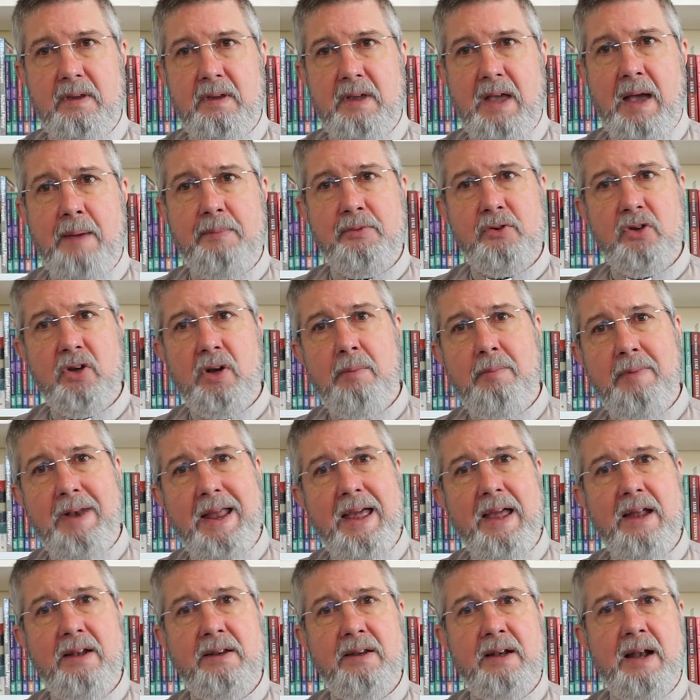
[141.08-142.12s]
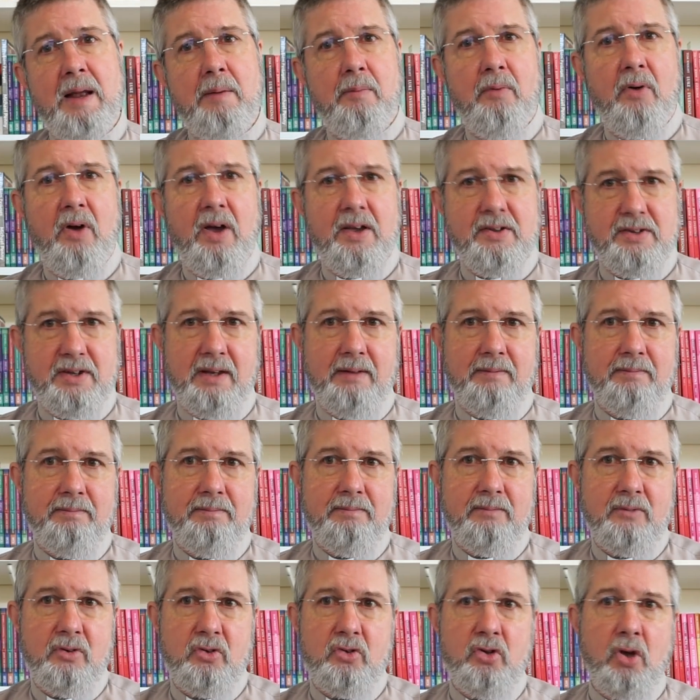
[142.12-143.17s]
Absalom led an uprising
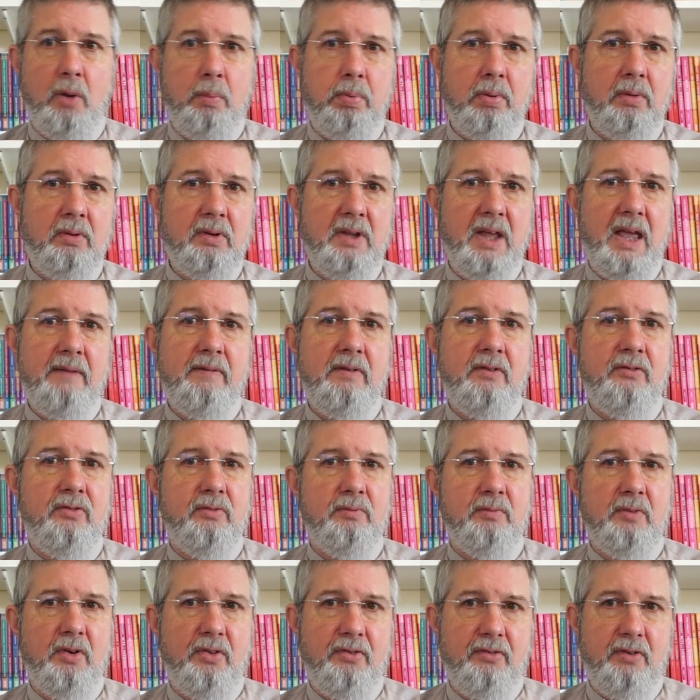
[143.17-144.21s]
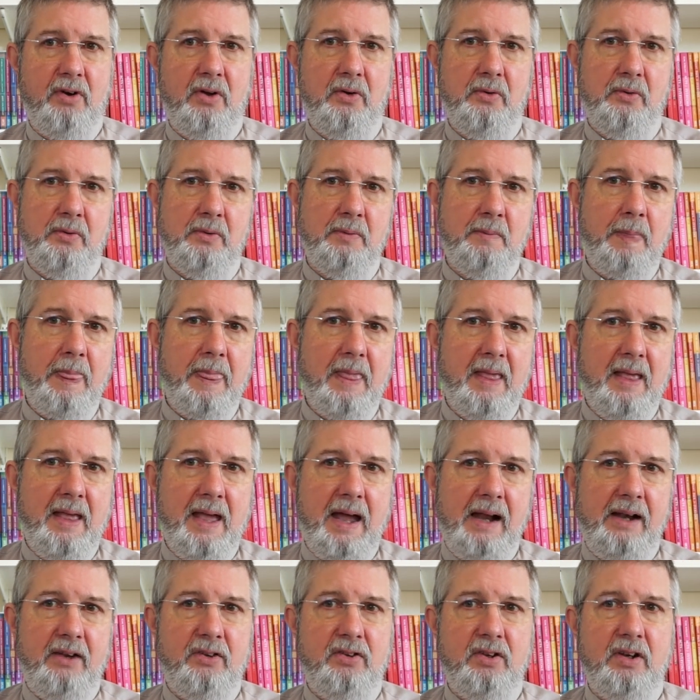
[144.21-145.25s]
to topple David from the throne.
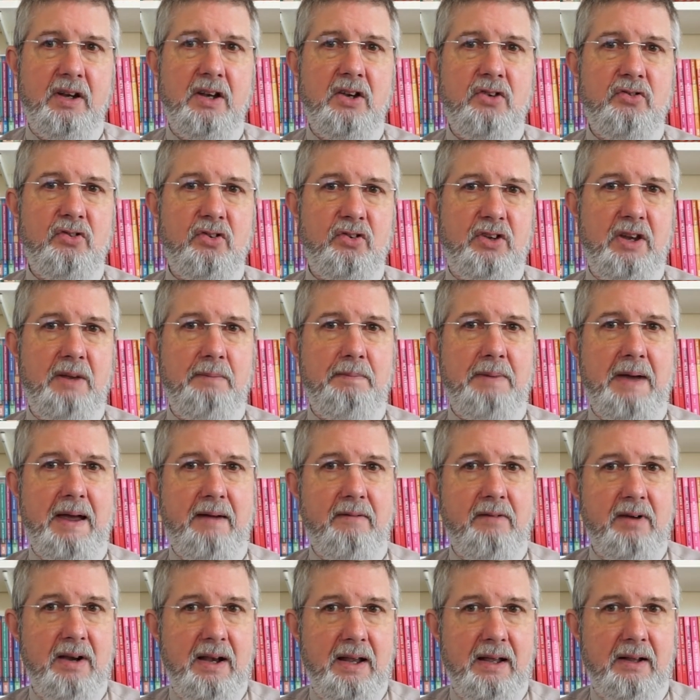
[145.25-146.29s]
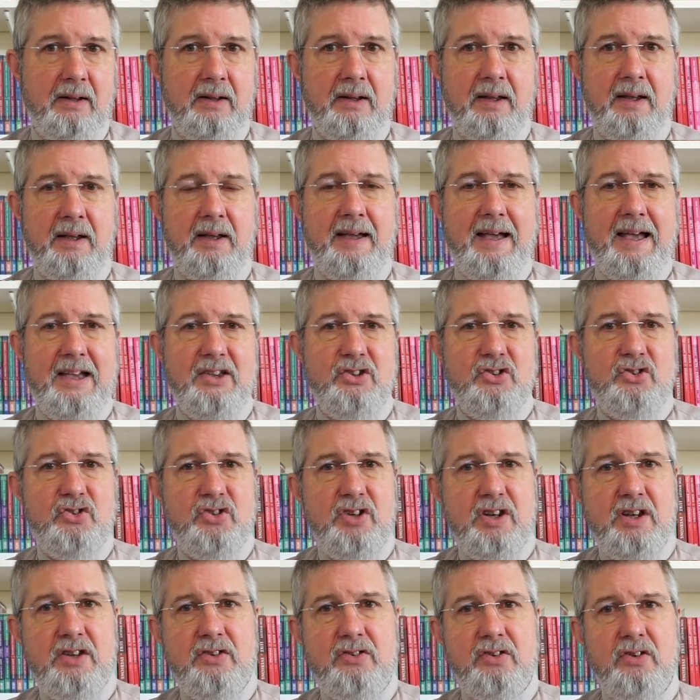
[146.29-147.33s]
And it's an interesting parallel, as
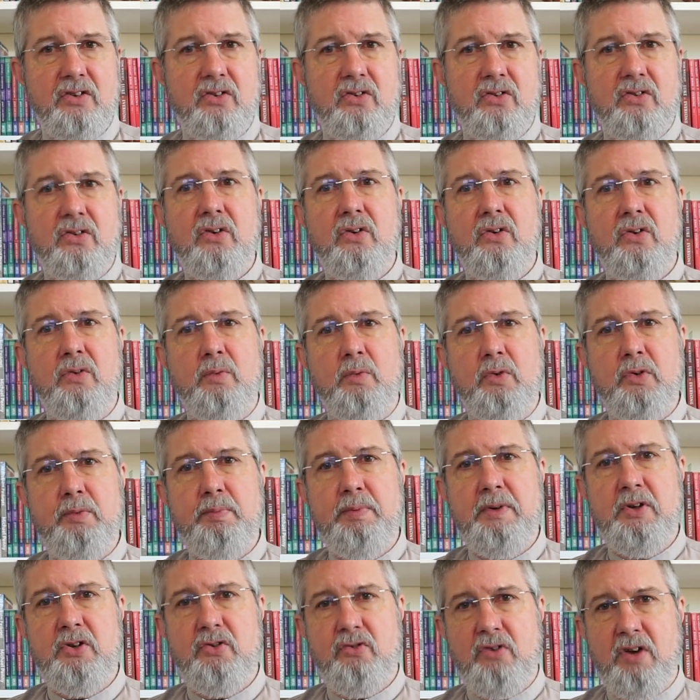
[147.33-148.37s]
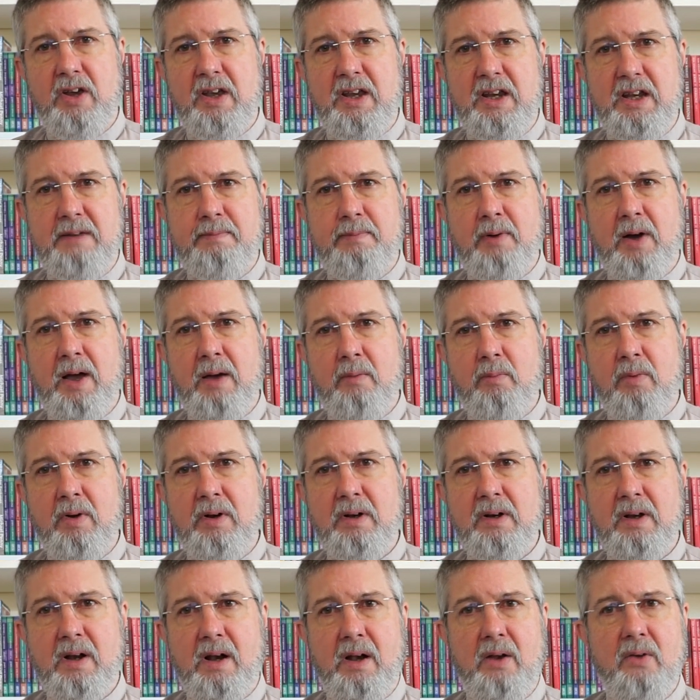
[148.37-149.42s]
Jesus too was betrayed by
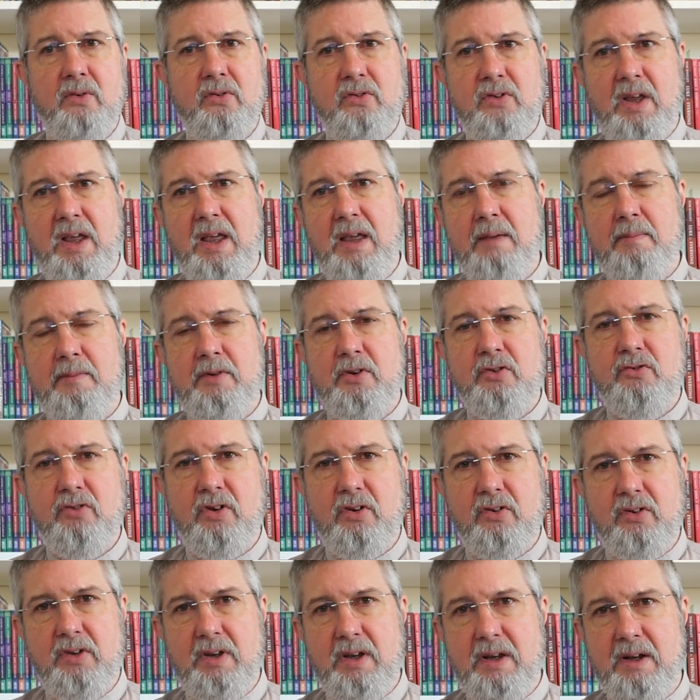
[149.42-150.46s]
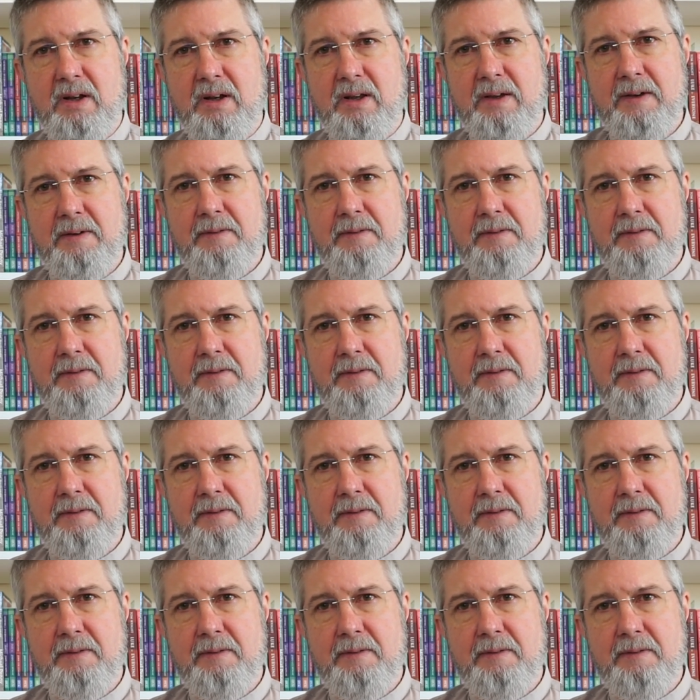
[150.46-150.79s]
one close to him and trusted.